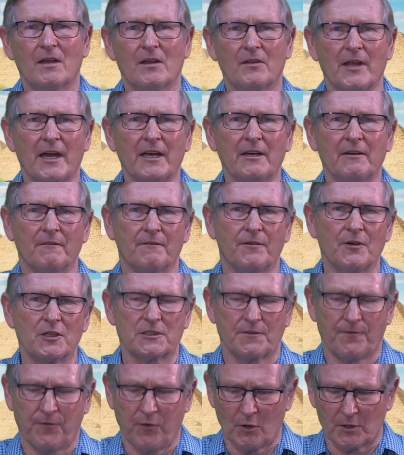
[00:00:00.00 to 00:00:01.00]
Then
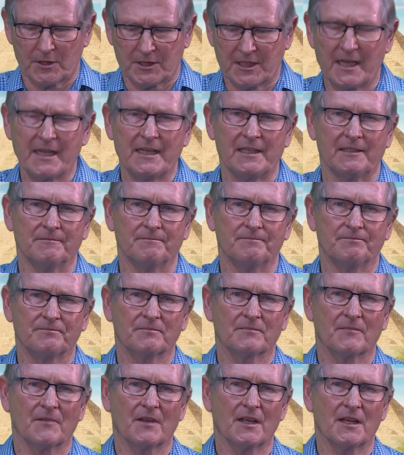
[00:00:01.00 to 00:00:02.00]
verse 14
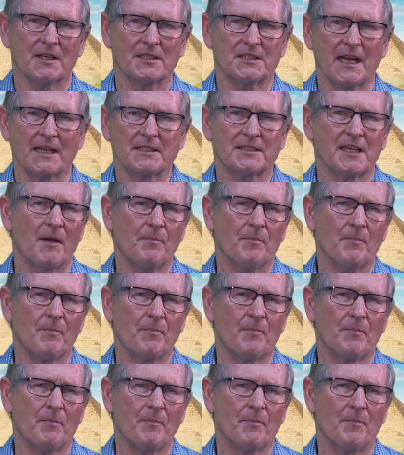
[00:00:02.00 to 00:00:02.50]
sets